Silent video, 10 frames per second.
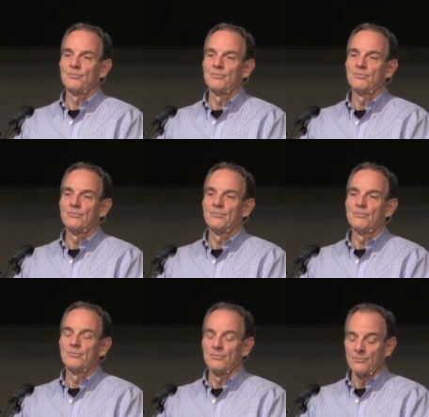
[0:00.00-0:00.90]

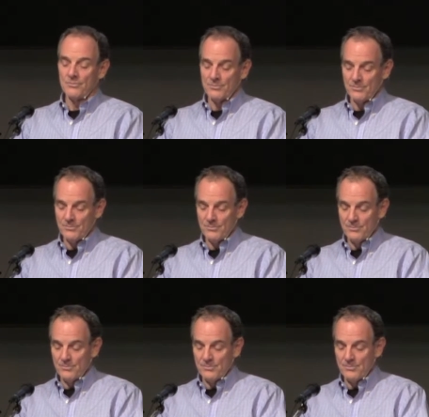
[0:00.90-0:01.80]
(no one is talking)